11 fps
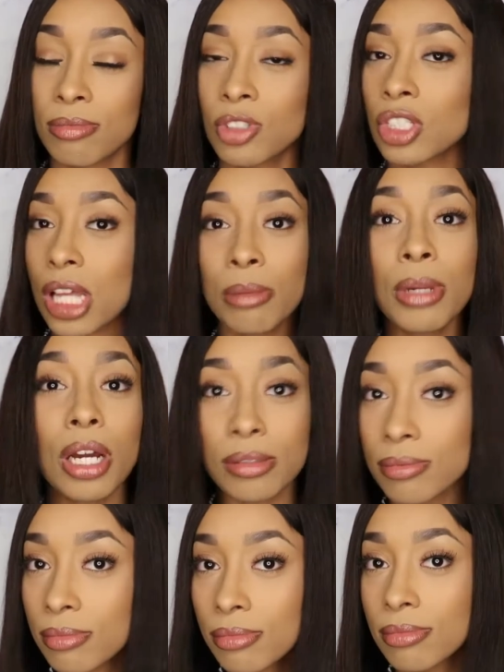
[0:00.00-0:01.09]
Just let them
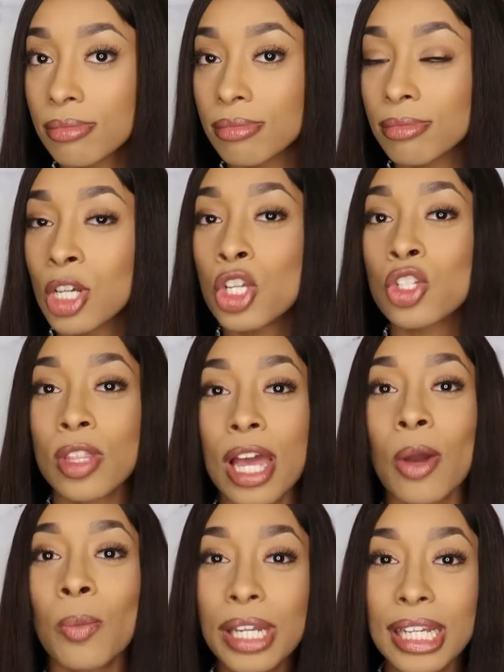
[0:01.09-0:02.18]
know, so
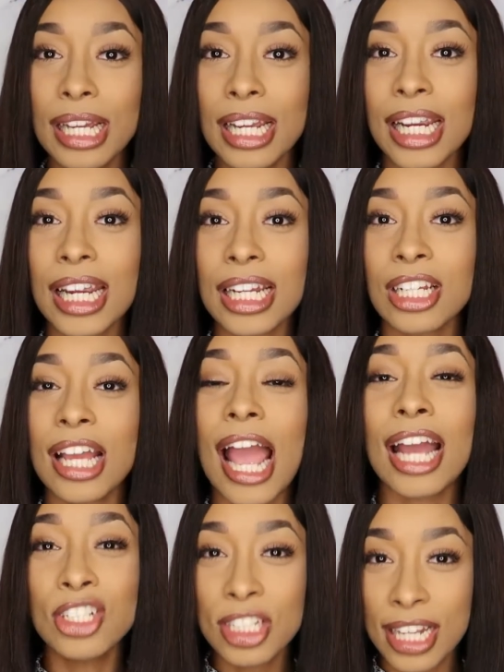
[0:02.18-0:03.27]
that we can
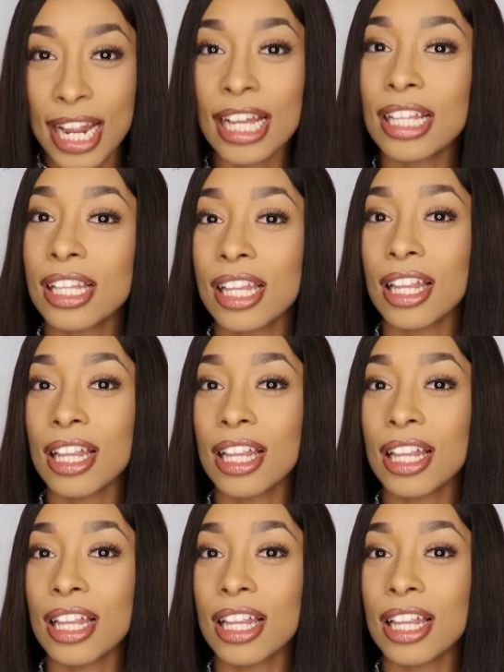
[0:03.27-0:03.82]
educate